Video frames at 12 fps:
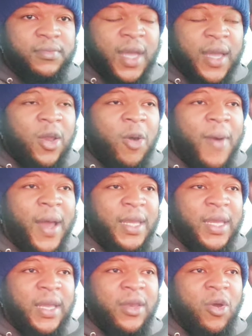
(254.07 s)
Ain't nobody
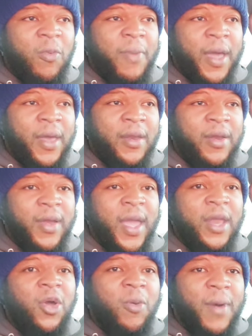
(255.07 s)
getting no better.
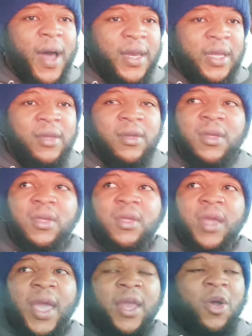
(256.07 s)
Ain't nobody
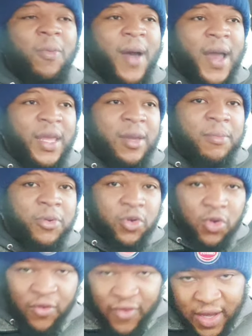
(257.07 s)
ain't nobody
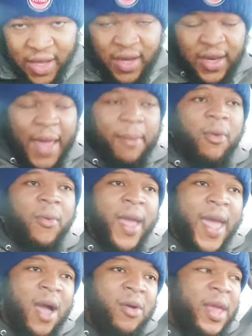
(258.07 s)
improving. They
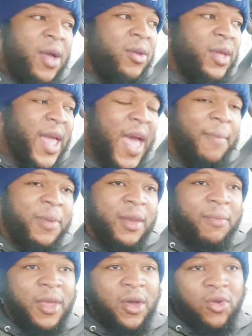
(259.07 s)
morale. They don't look happy to
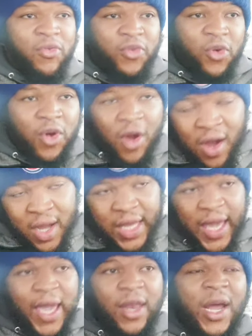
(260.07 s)
be on the floor.
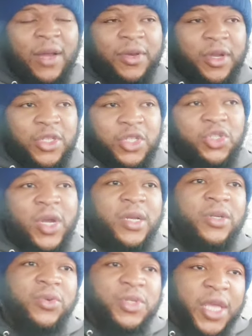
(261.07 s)
Arcade out there just
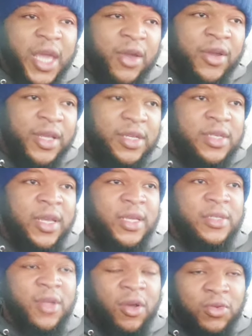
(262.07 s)
trying to do is carry these
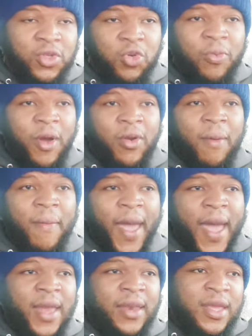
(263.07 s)
niggas on two on a
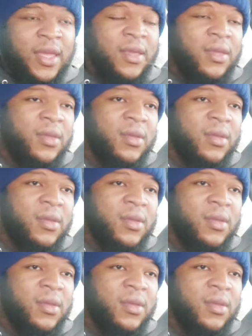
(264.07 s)
bad knee